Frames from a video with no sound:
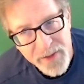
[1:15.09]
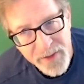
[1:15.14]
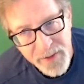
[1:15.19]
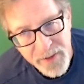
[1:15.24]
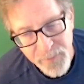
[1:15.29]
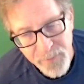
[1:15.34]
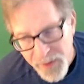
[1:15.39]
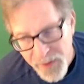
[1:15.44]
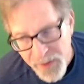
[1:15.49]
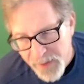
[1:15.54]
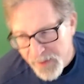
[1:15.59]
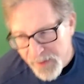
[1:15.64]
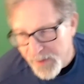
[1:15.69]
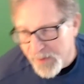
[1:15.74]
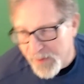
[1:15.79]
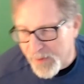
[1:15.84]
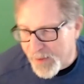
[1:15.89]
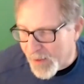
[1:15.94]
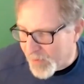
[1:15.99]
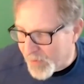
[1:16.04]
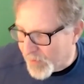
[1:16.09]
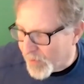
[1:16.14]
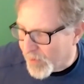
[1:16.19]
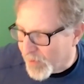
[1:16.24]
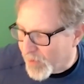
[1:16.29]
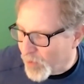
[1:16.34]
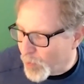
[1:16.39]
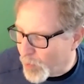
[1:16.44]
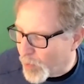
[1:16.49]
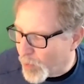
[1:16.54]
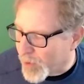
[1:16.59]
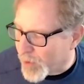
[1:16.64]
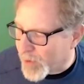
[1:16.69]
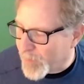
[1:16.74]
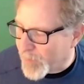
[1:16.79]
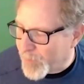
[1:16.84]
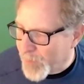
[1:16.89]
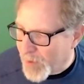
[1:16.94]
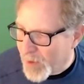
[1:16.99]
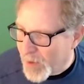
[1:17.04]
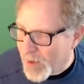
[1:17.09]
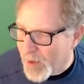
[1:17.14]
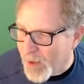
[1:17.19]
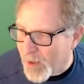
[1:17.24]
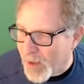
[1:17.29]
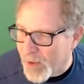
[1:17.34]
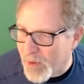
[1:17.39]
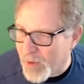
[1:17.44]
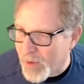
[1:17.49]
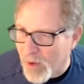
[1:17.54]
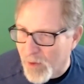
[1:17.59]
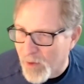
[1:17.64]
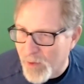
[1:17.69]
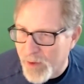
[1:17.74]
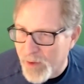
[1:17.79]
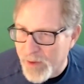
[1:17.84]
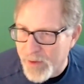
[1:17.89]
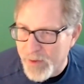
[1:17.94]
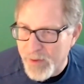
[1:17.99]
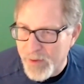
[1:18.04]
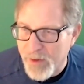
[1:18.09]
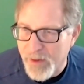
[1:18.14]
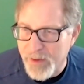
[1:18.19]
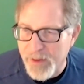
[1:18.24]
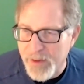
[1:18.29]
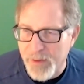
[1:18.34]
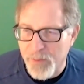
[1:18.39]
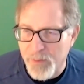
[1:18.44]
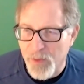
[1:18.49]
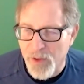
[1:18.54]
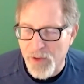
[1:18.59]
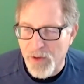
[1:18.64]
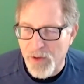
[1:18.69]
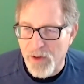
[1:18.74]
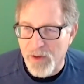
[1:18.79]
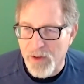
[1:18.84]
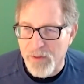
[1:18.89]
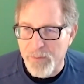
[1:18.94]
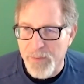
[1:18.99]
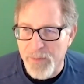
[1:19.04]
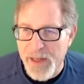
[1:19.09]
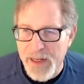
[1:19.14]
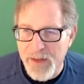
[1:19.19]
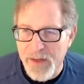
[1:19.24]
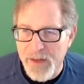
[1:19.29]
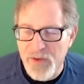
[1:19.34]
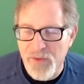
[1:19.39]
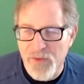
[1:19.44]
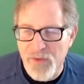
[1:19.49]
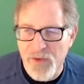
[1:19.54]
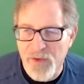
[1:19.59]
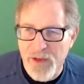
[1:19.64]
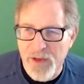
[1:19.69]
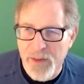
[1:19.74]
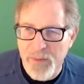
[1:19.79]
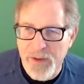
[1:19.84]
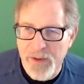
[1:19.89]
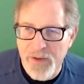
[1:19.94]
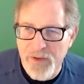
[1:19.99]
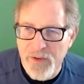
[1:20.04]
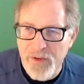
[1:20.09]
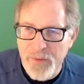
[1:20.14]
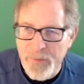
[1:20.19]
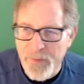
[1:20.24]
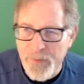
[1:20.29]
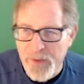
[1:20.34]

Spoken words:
And in the case of this book, I'd already done a book called Managing for Dummies.